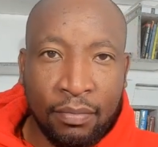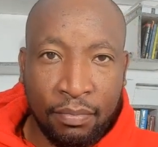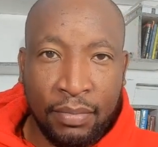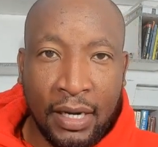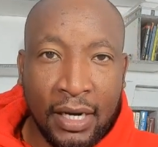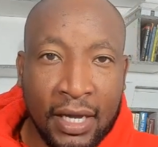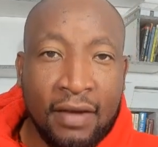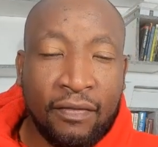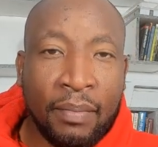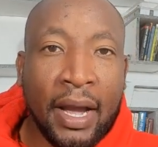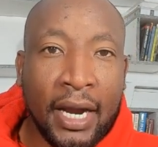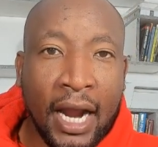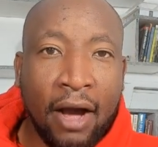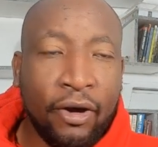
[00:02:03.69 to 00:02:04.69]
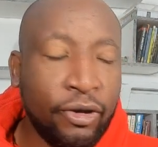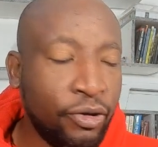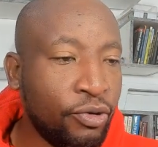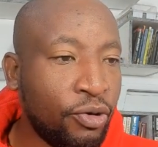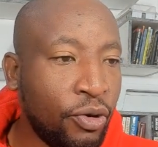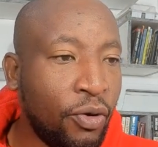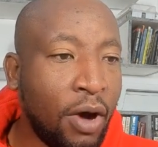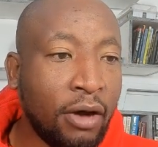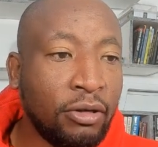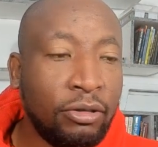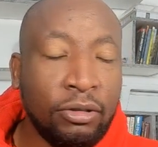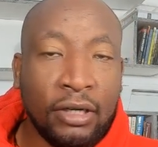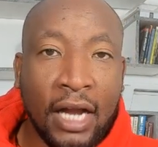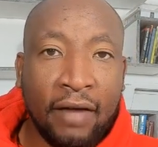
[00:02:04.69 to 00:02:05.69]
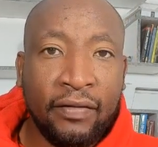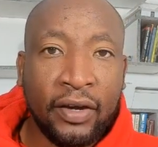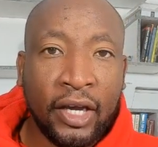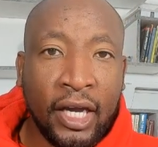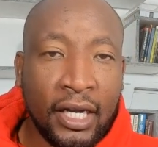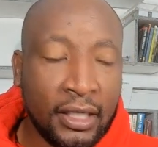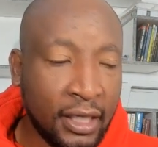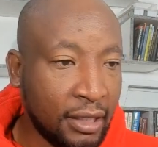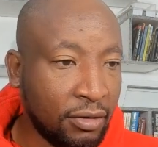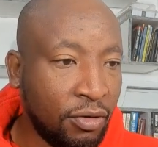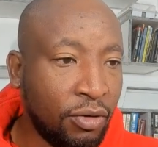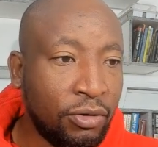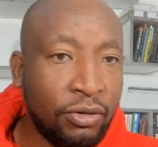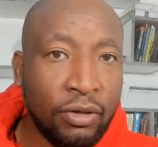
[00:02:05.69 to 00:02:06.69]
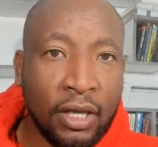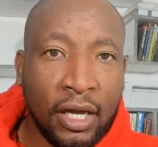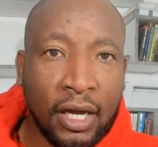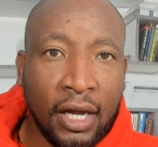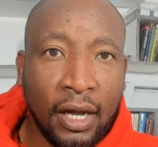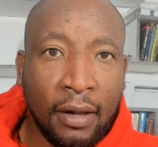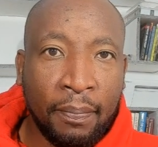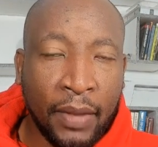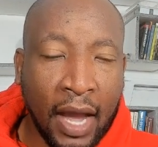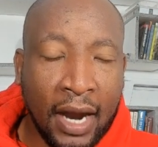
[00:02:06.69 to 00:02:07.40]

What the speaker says: believe by now you know how to navigate and go to the